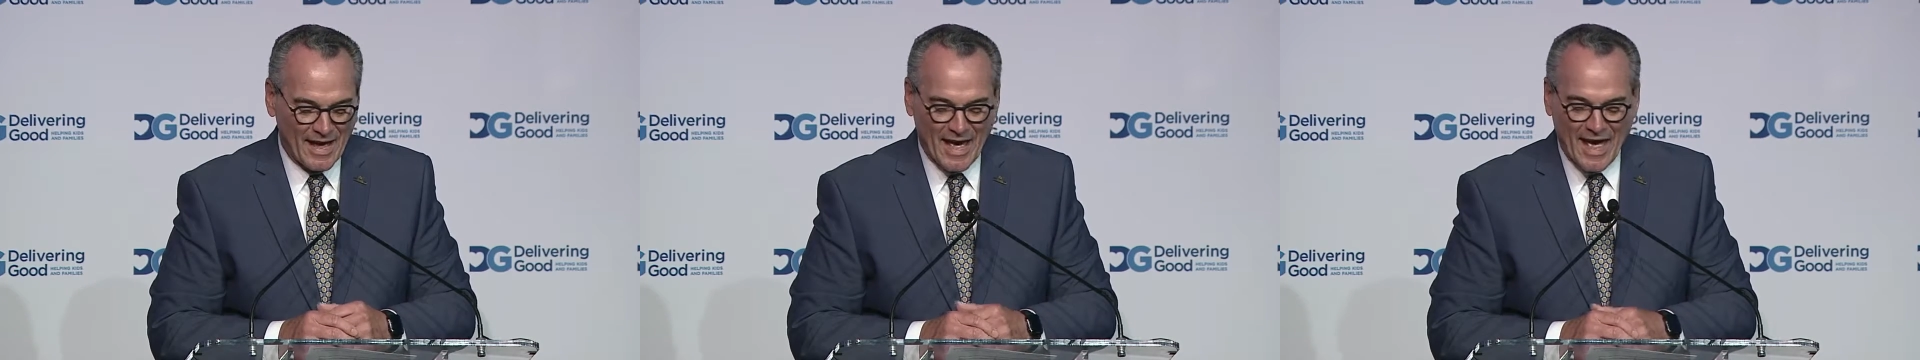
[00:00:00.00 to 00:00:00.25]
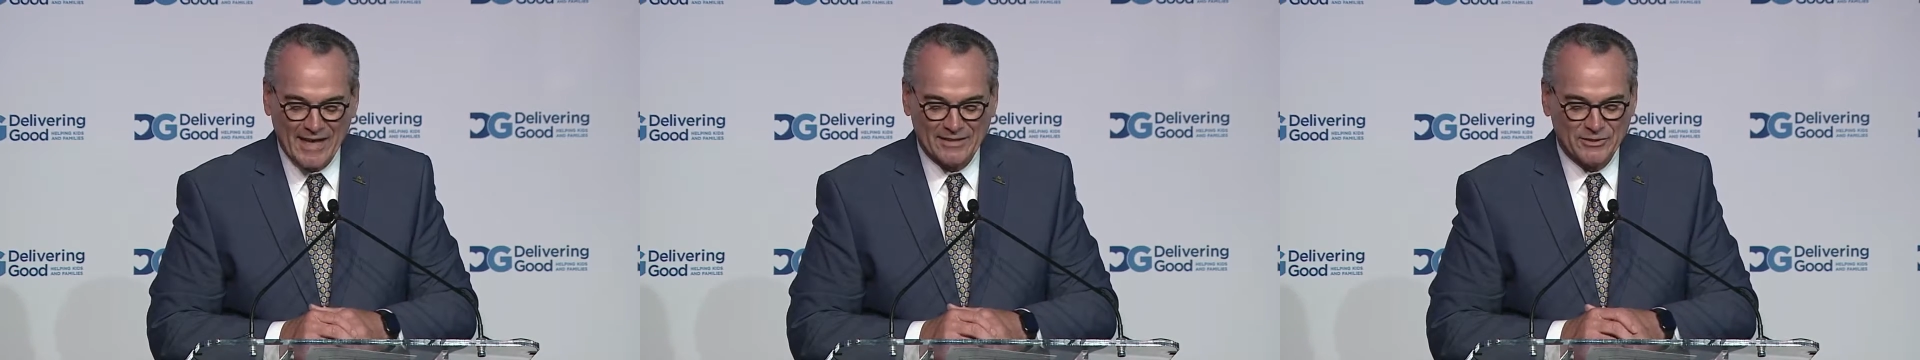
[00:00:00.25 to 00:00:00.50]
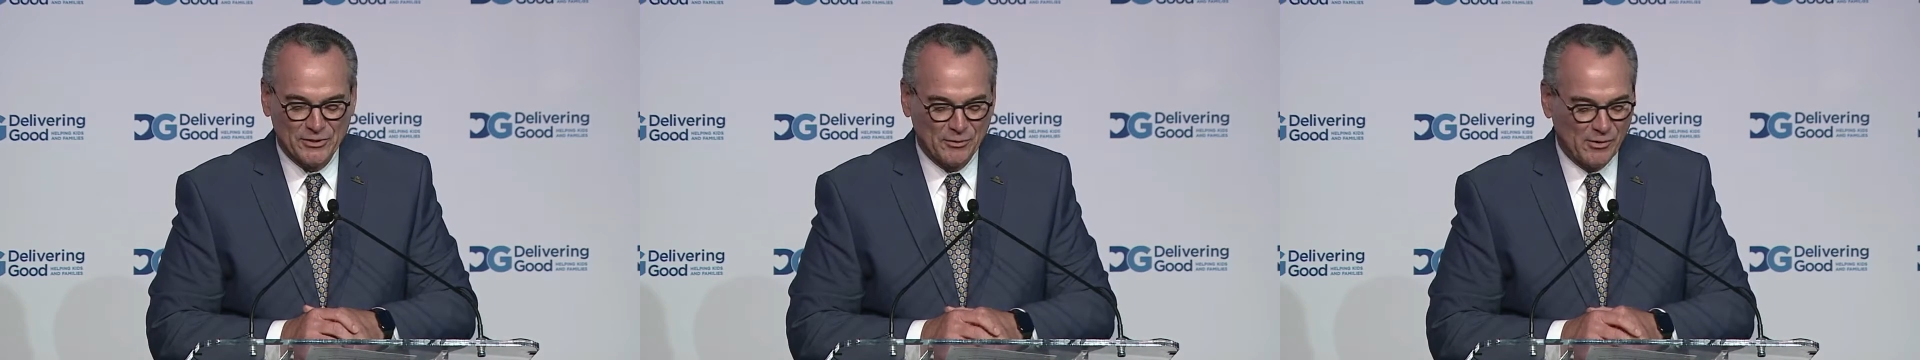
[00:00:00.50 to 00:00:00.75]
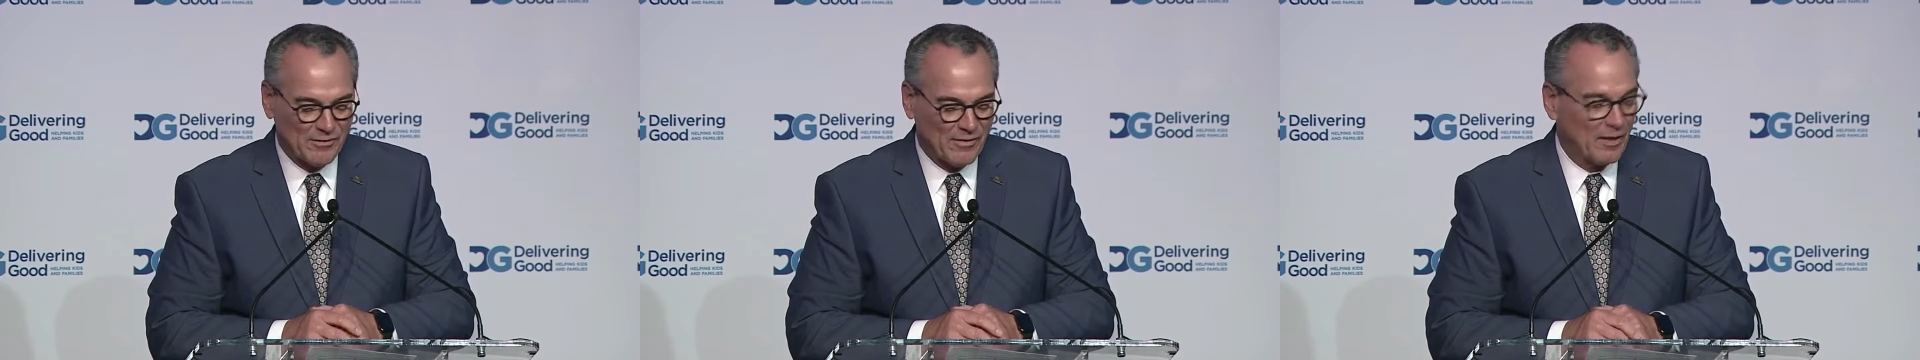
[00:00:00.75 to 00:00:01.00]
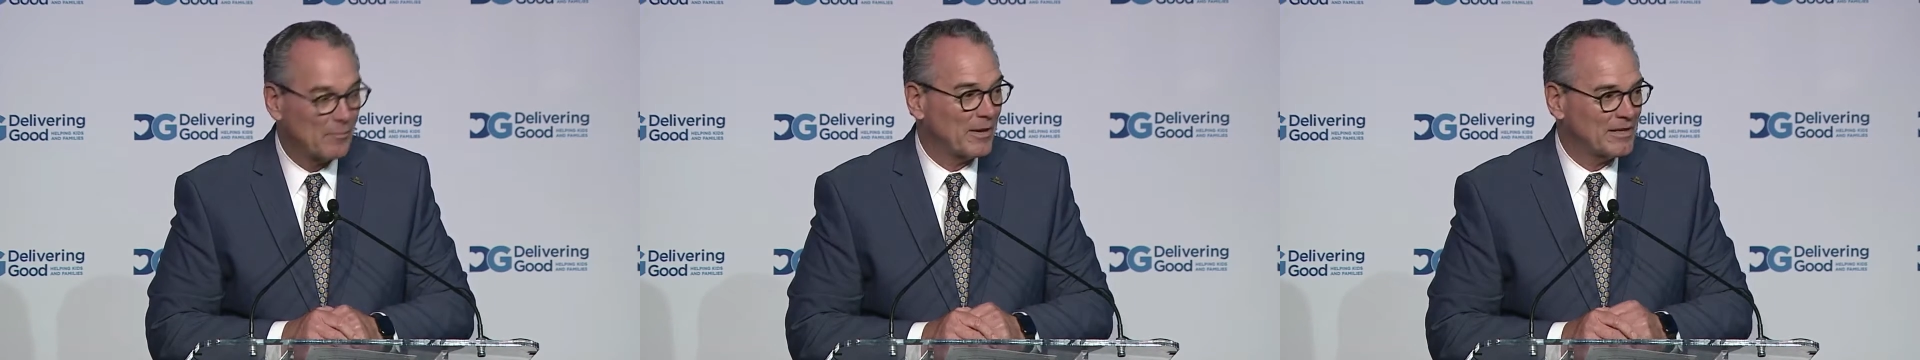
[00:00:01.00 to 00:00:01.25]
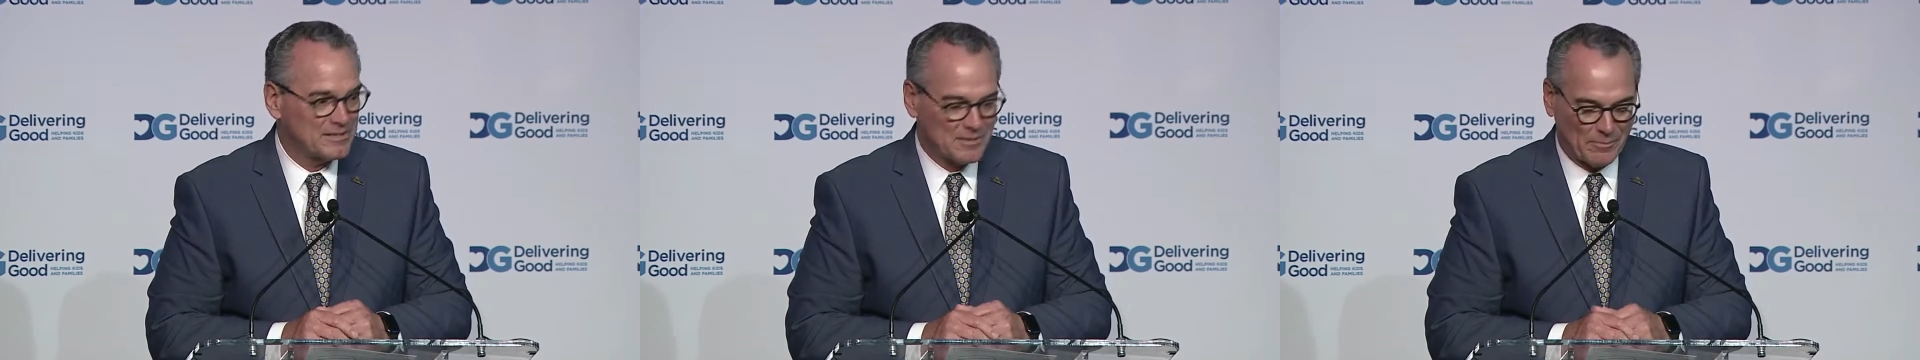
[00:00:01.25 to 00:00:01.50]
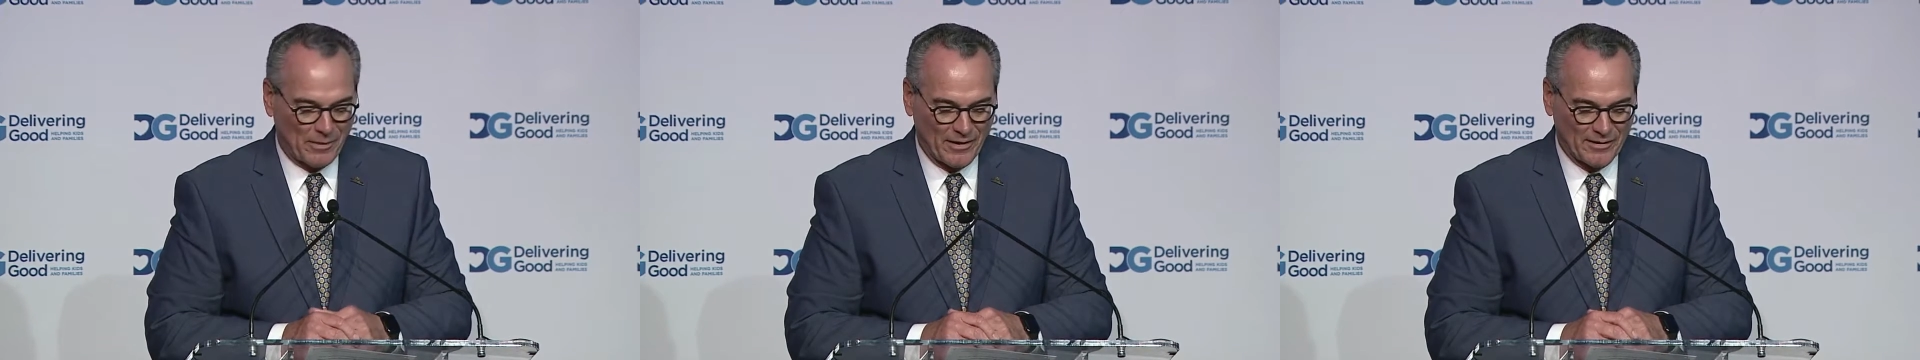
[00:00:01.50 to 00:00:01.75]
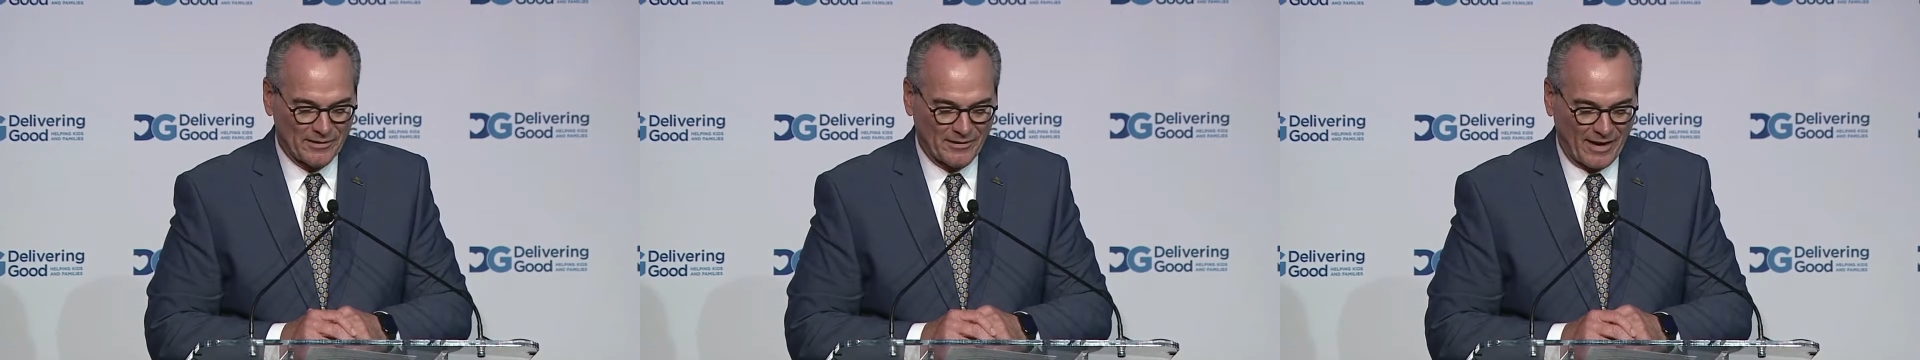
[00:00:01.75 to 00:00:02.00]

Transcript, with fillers: and two of our best partner